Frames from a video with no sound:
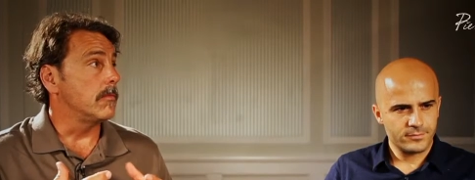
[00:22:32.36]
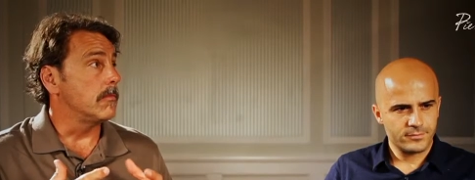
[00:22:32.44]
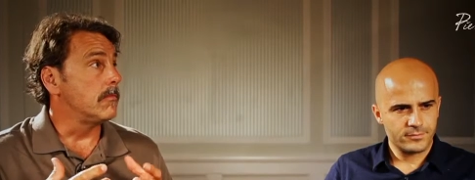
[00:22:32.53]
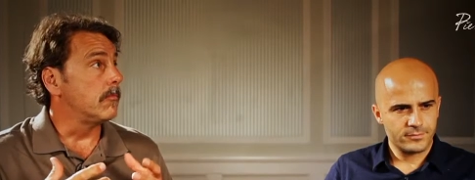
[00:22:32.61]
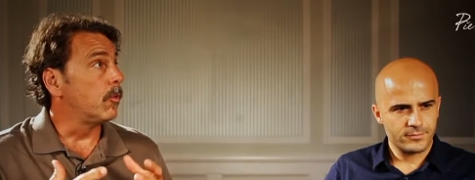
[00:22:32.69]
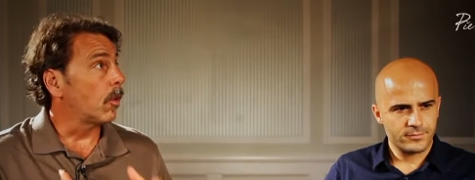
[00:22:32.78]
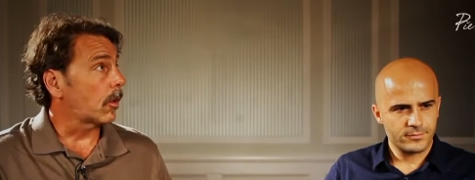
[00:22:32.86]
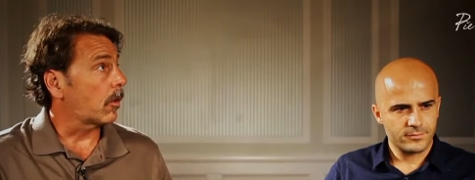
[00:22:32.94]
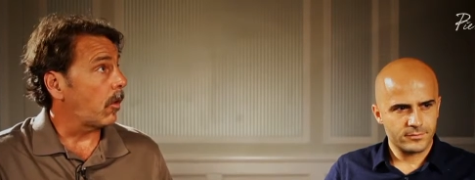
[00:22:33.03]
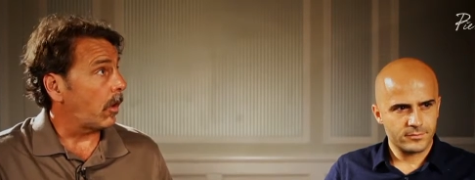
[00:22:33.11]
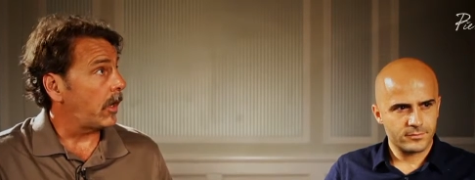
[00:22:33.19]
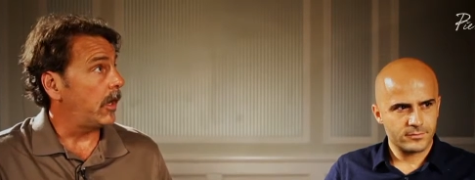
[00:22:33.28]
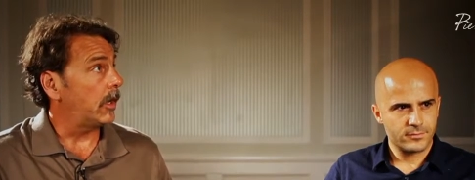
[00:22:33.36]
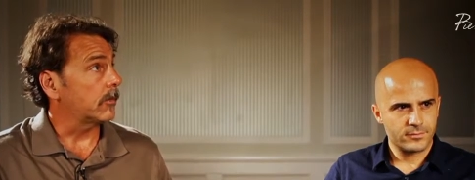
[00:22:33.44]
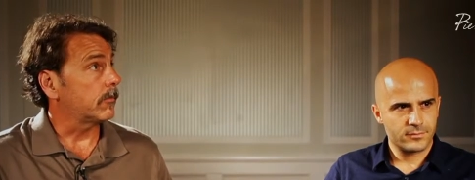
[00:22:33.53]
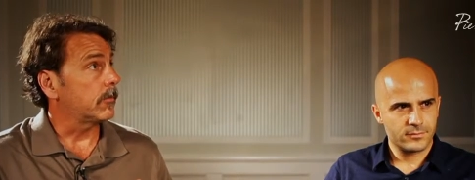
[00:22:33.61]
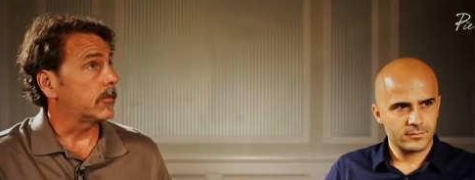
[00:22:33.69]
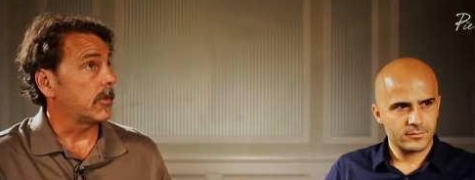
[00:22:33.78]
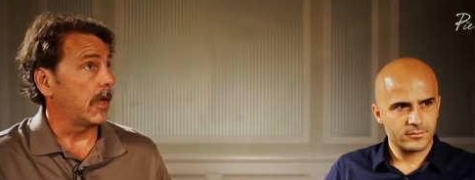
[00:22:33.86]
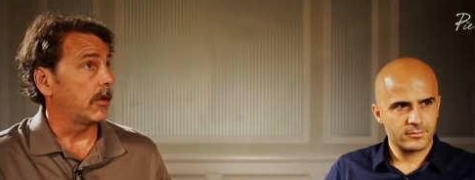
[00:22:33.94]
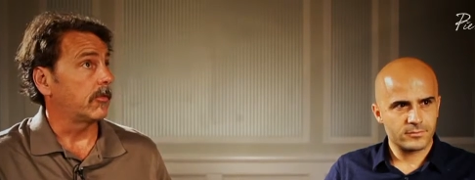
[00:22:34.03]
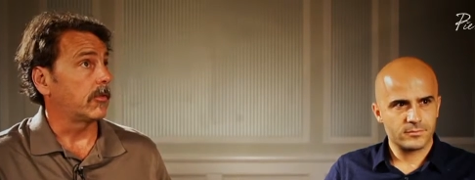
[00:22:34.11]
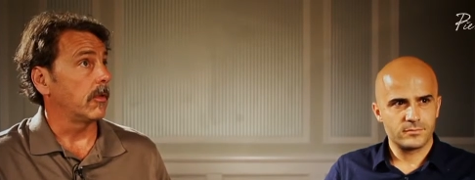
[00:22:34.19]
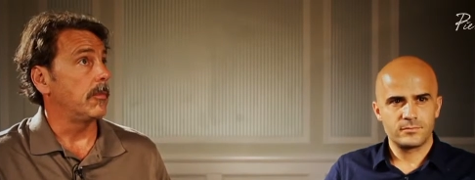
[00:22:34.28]
Speaker 1: Lokoya
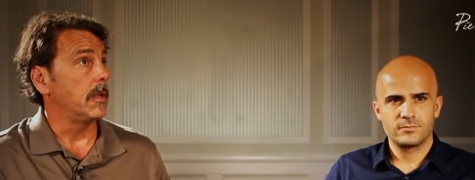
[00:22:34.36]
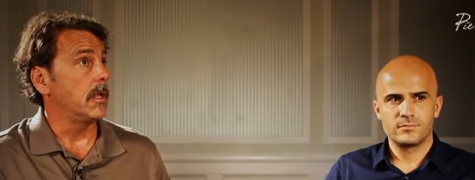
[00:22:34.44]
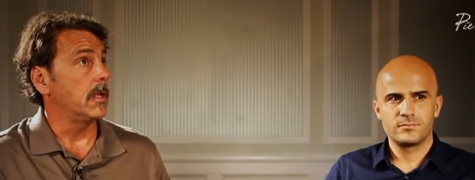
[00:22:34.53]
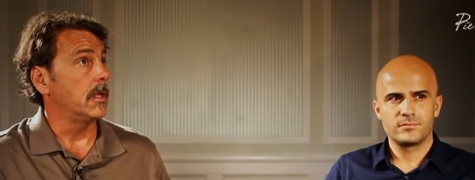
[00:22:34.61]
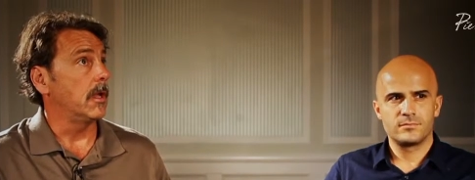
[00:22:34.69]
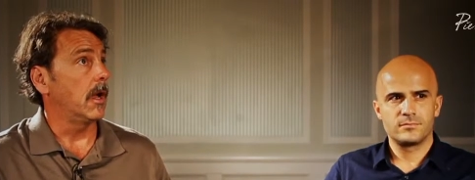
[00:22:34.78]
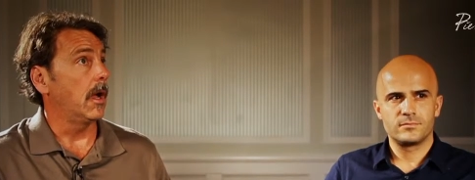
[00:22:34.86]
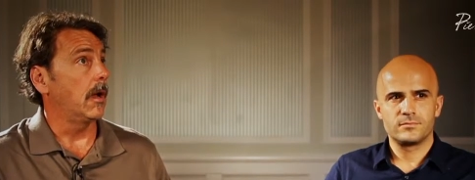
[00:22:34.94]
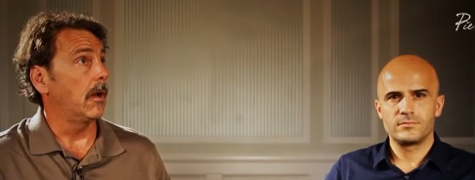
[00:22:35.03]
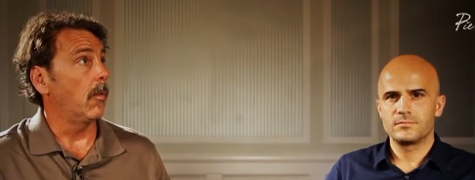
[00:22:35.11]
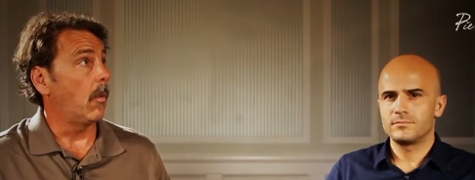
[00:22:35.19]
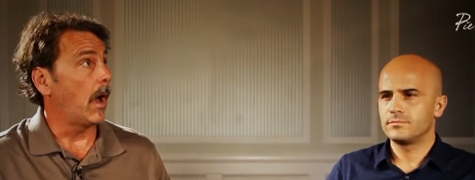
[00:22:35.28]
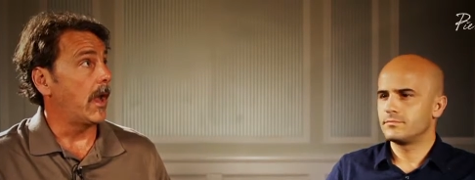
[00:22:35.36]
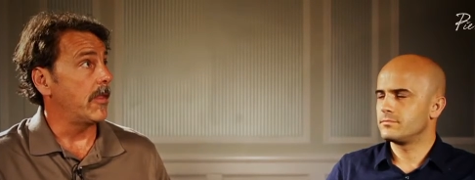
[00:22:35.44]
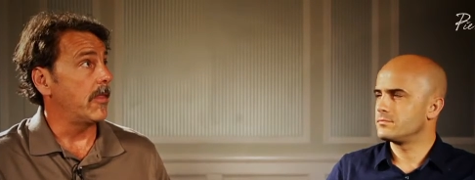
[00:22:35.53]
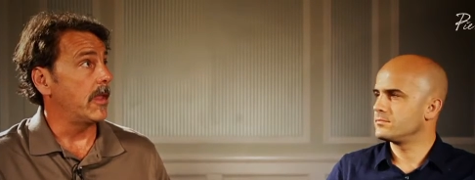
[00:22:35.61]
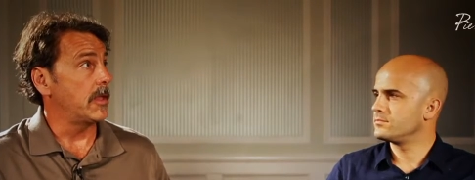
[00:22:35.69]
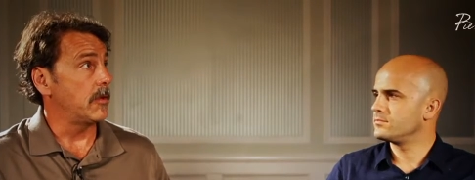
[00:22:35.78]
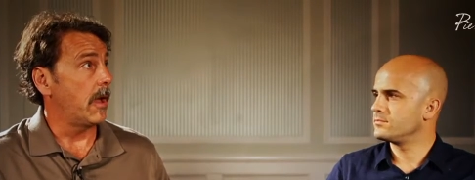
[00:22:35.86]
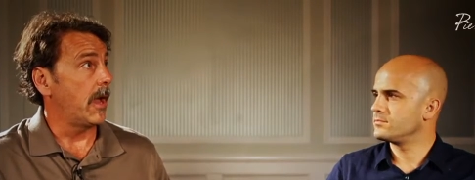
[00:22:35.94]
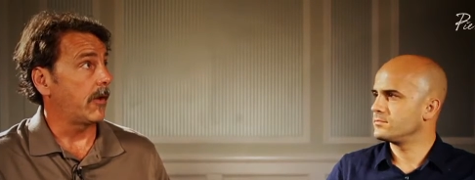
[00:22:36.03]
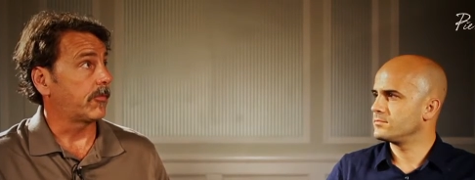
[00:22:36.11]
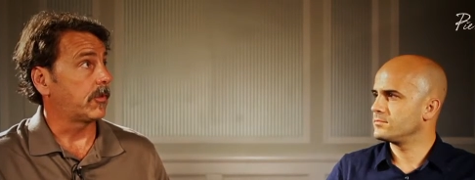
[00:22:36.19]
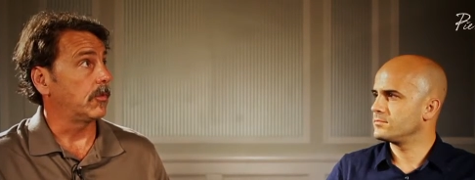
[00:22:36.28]
tends to be a wine that you
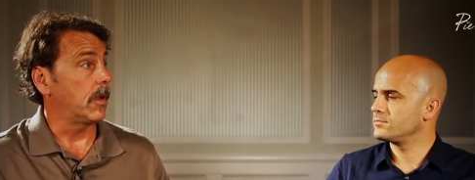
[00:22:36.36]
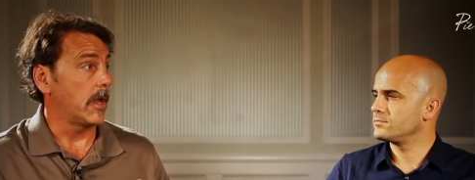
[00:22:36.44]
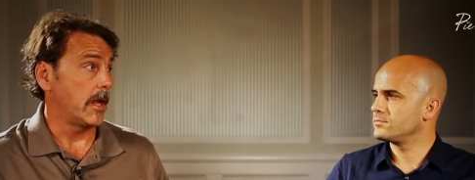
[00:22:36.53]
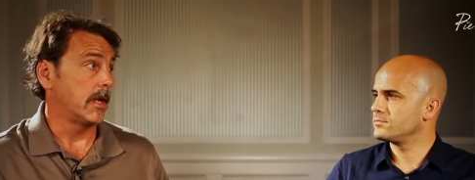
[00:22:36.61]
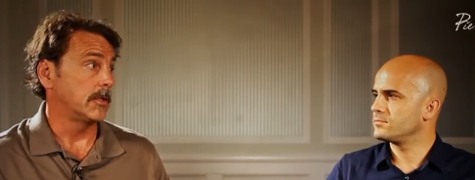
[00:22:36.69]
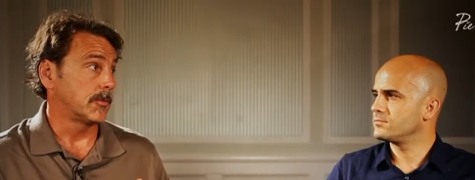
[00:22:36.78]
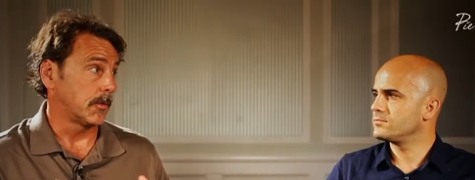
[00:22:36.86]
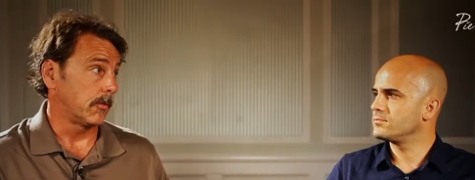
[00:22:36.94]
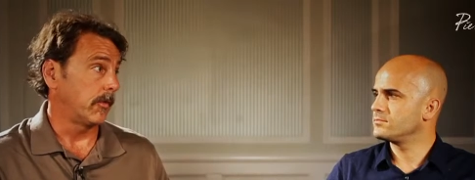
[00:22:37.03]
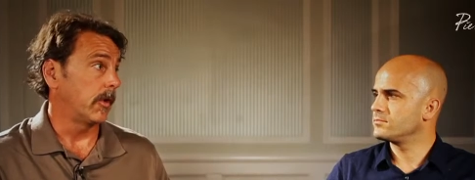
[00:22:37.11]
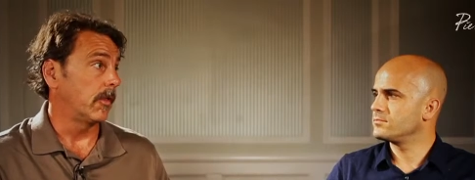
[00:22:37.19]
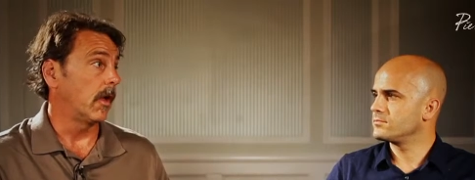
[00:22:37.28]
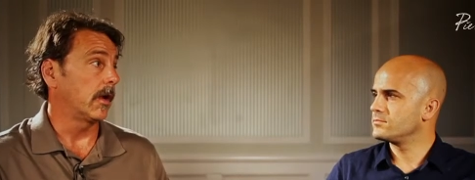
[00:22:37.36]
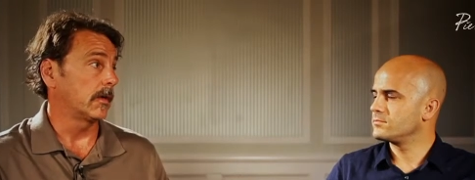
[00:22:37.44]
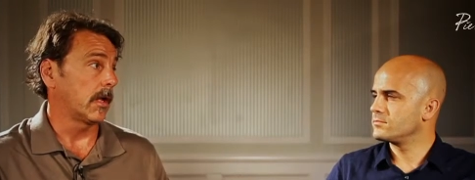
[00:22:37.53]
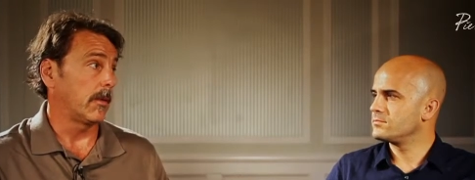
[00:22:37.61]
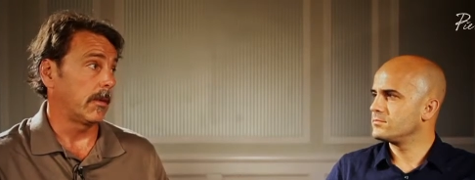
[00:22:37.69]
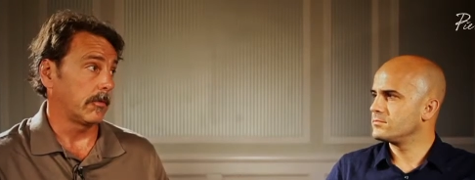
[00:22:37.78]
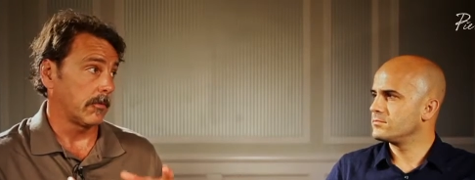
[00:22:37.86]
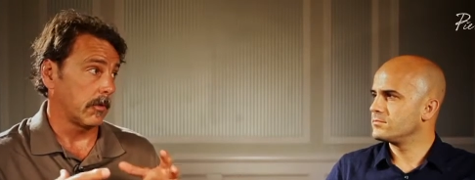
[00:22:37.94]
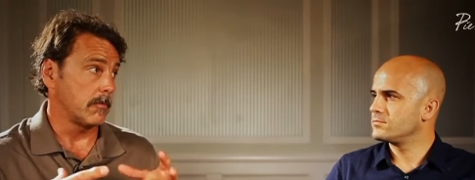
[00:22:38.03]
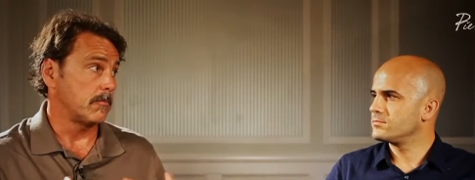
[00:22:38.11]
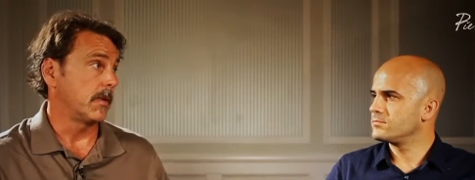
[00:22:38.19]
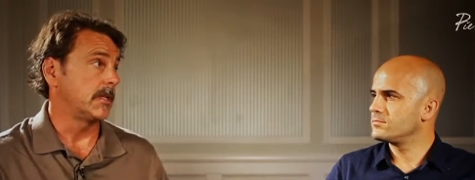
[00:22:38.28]
have to age for a very long time. It has
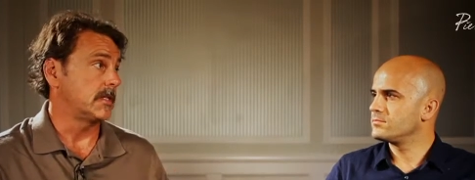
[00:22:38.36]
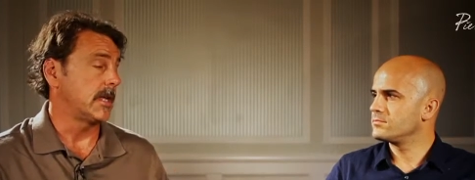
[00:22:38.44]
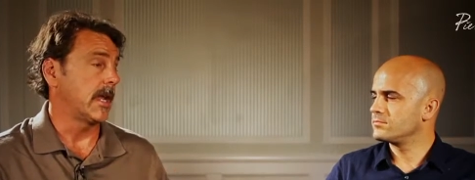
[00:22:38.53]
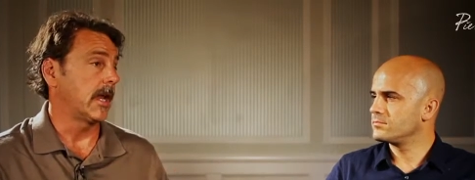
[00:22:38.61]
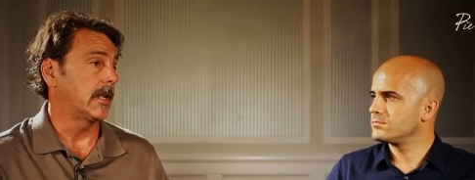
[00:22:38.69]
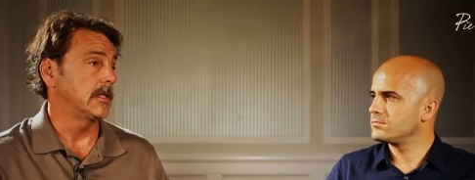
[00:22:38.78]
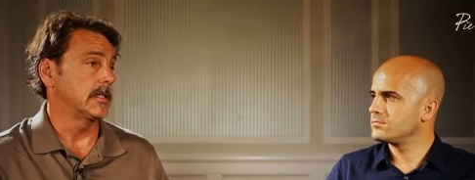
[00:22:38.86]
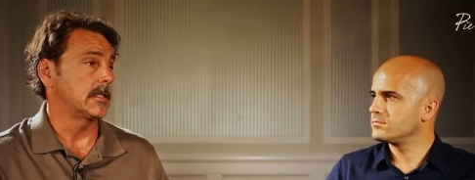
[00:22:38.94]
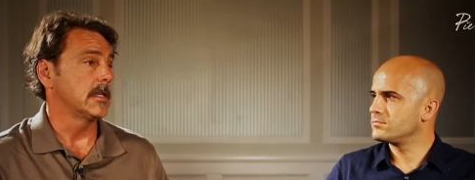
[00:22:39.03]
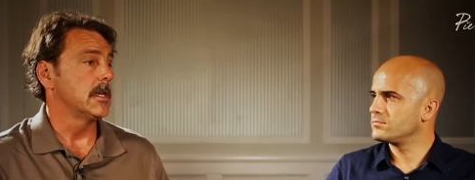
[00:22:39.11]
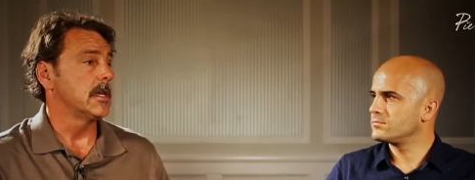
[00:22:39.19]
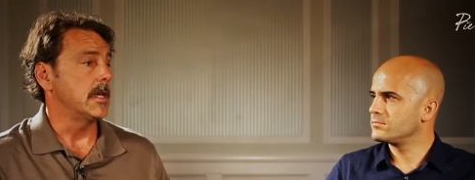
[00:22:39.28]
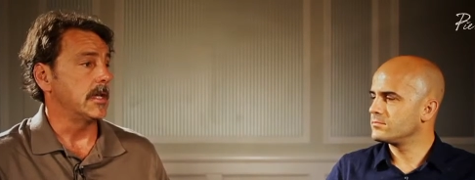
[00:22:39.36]
very big tannins.